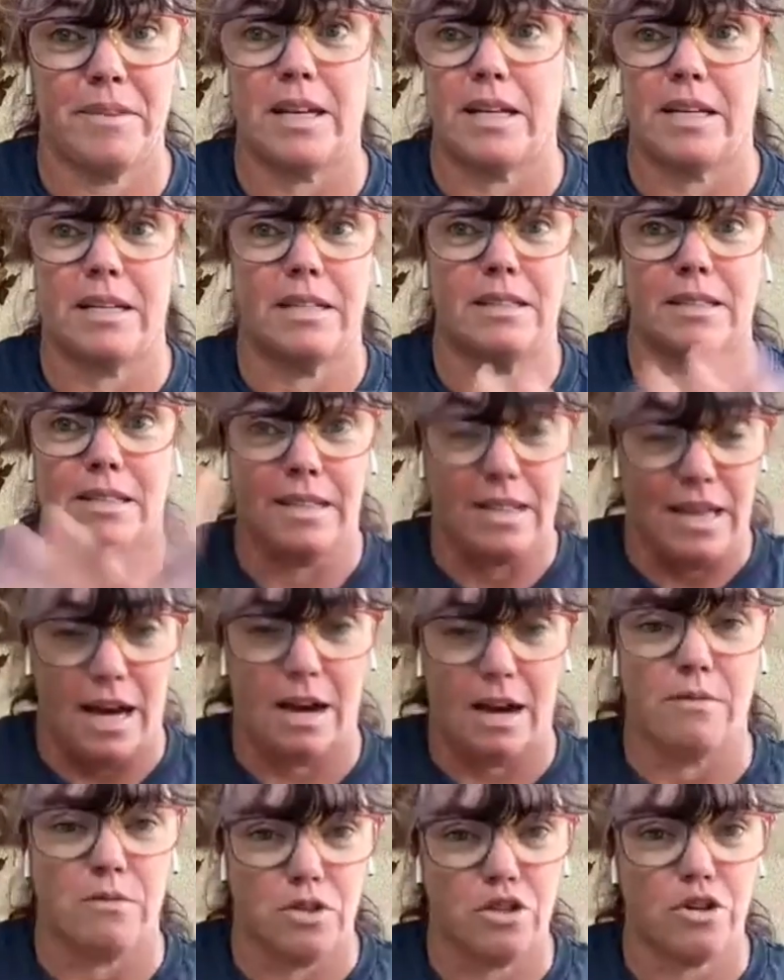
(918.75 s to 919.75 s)
Like,
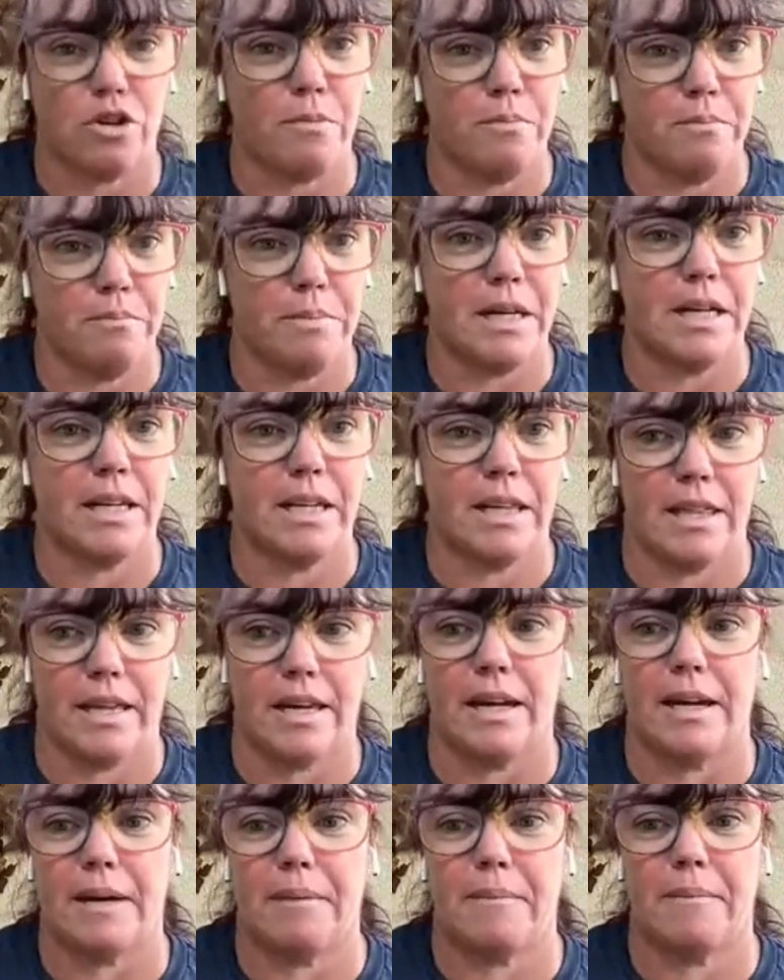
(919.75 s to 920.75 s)
that was her big
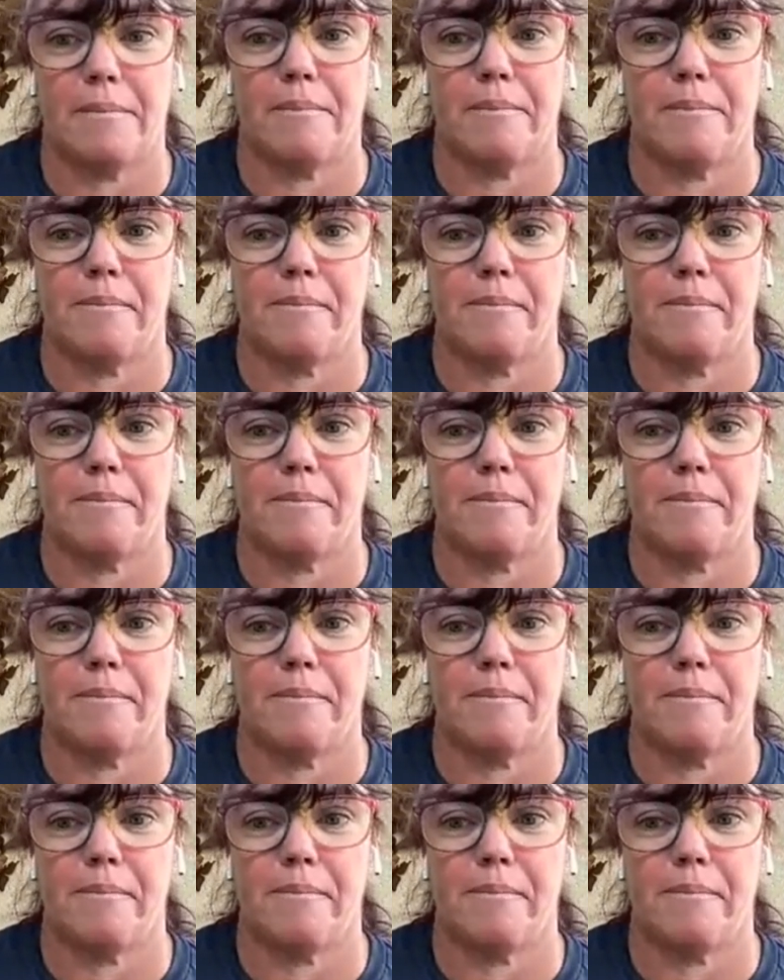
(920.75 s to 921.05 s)
thing.